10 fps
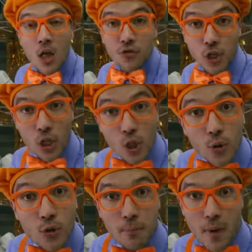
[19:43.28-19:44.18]
the
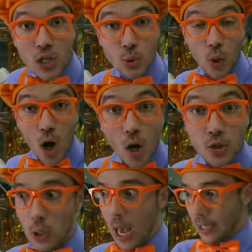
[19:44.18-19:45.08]
lunar module
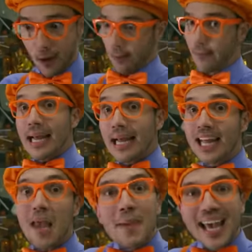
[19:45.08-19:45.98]
also had a
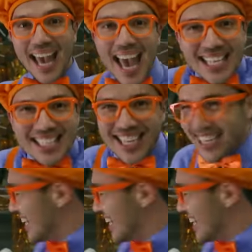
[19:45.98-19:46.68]
really big engine.